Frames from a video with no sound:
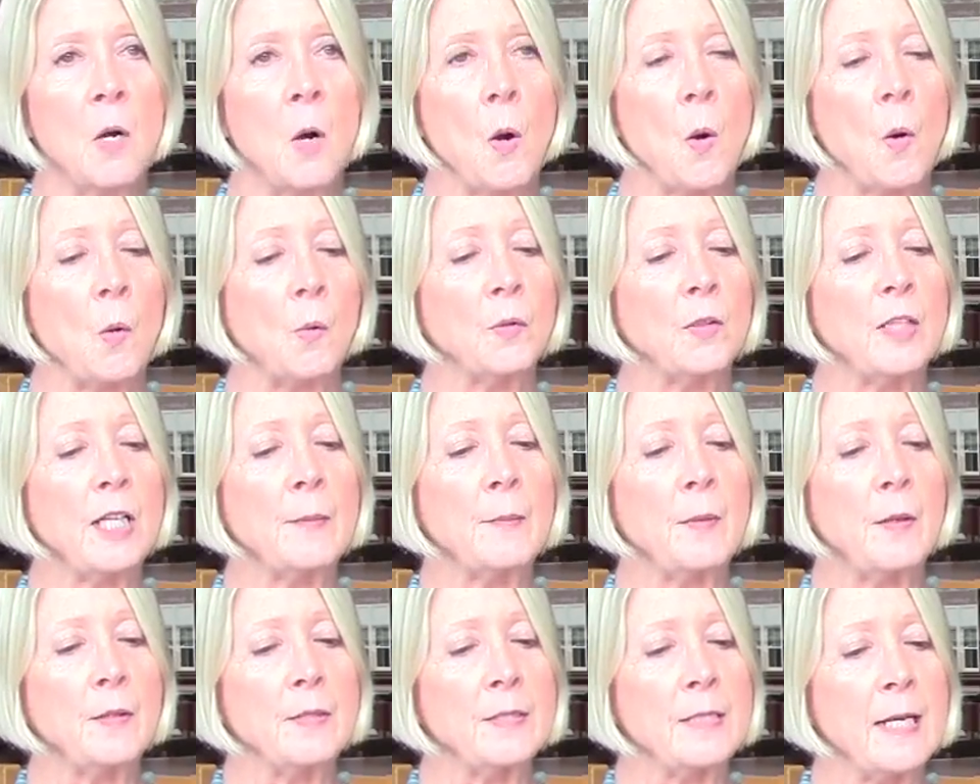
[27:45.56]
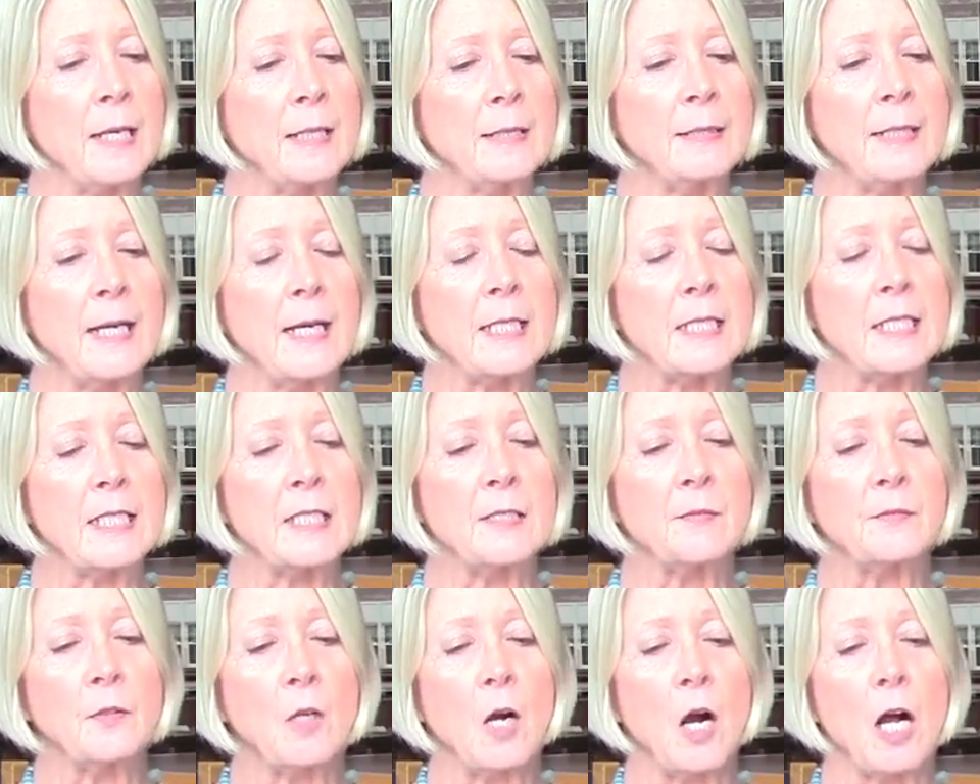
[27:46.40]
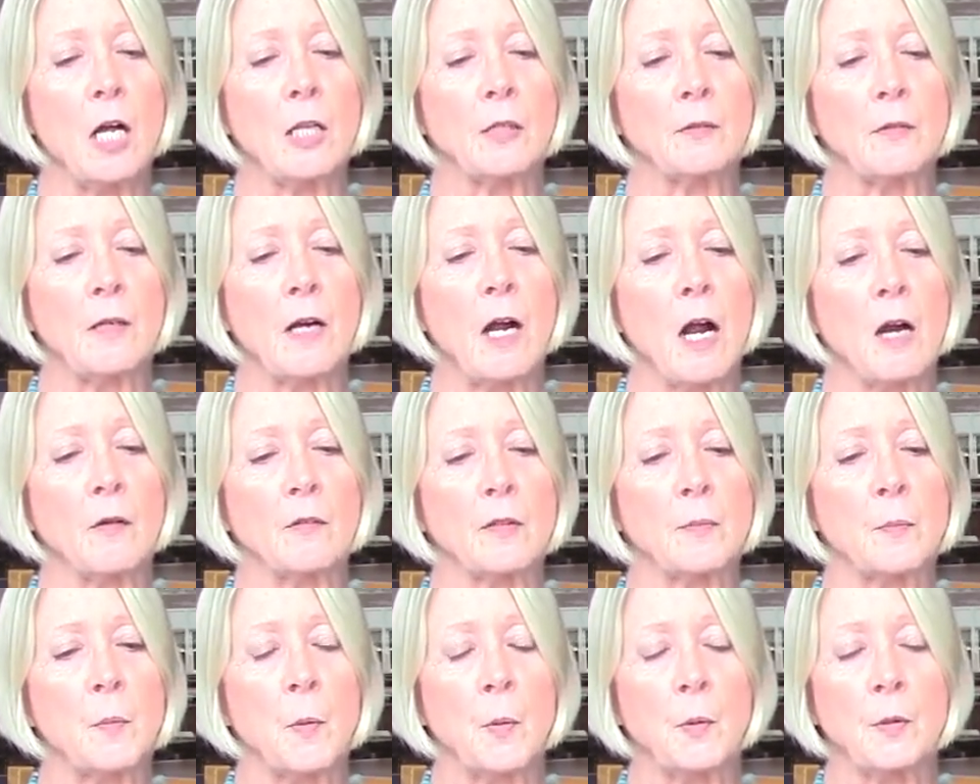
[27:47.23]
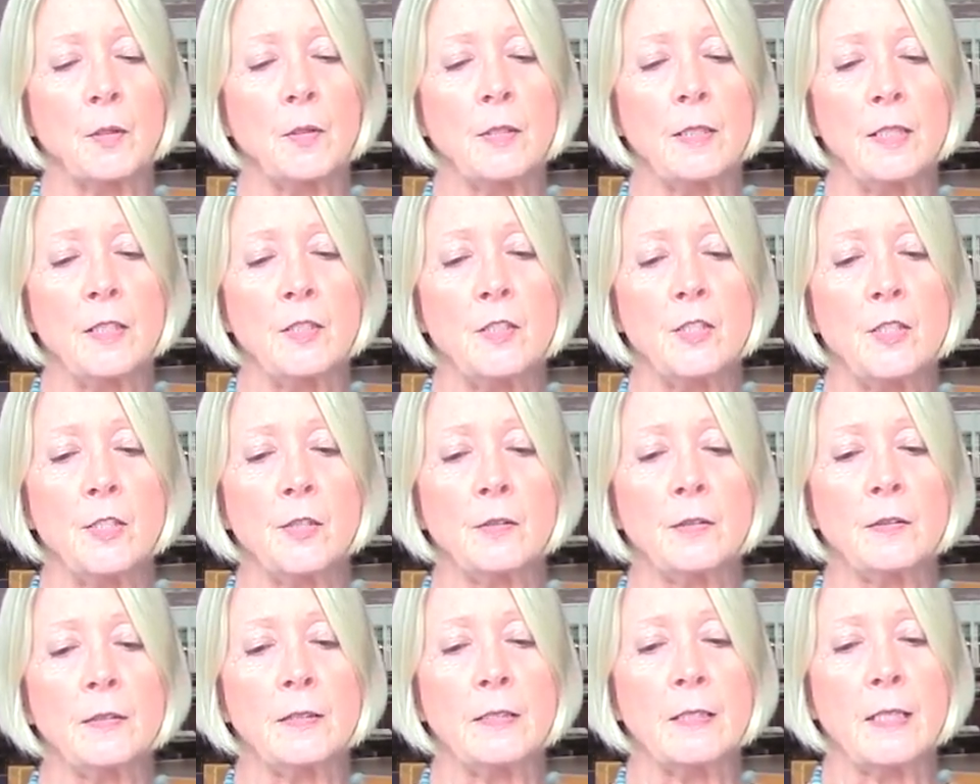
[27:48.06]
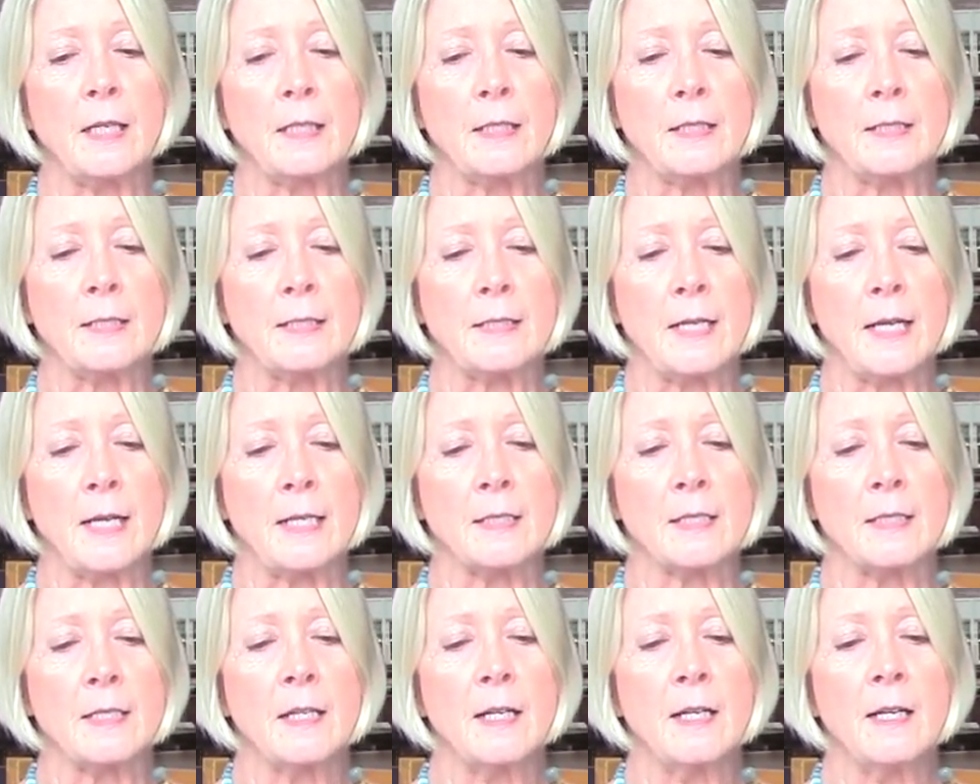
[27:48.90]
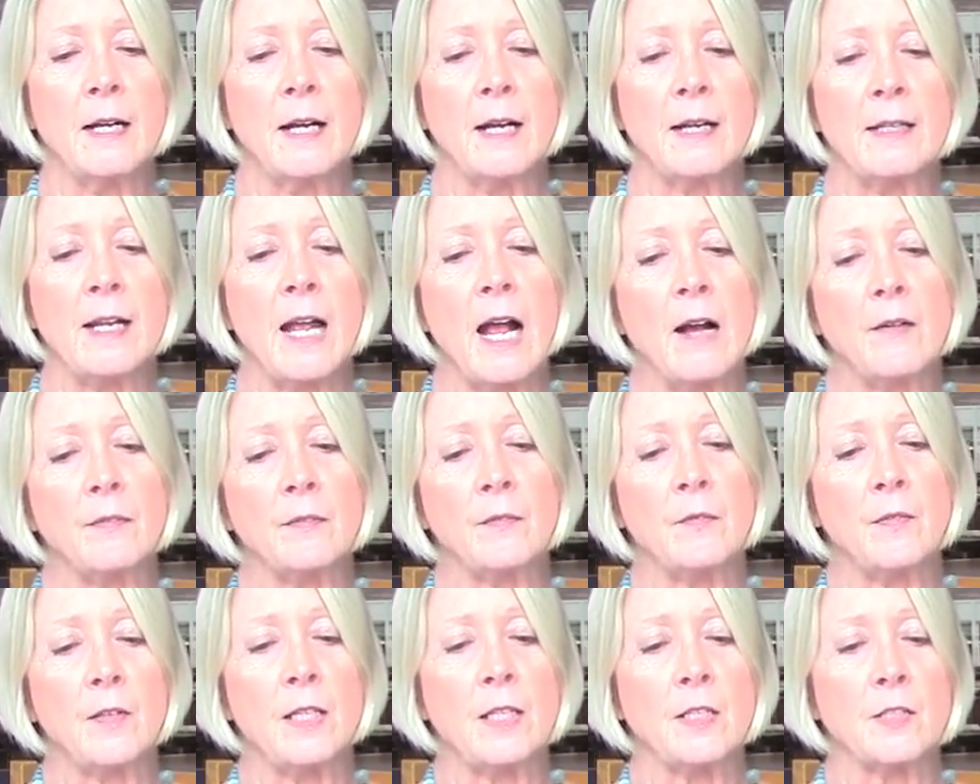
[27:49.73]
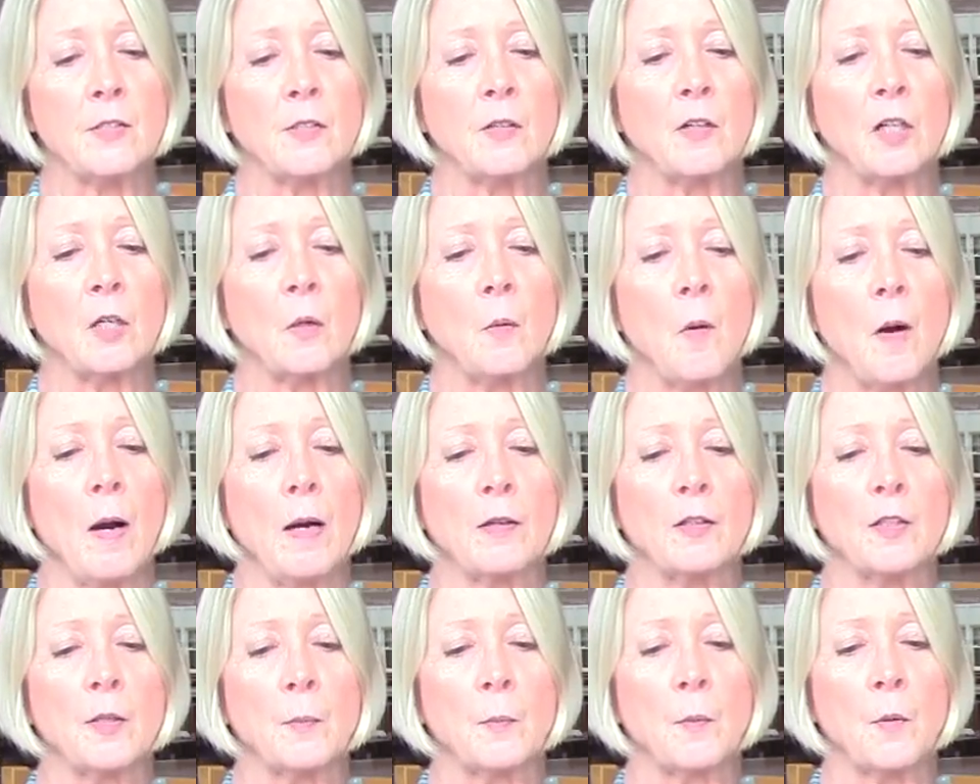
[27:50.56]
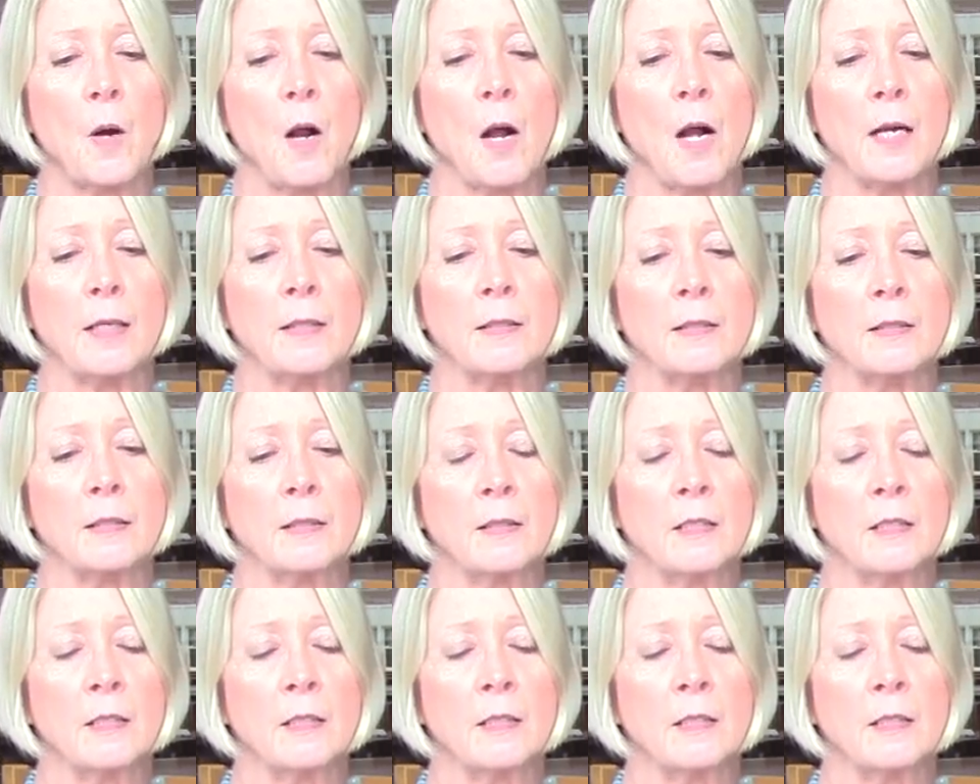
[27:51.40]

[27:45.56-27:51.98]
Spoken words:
Only about 10 cases of cholera are reported each year in the United States, and half of these are acquired abroad.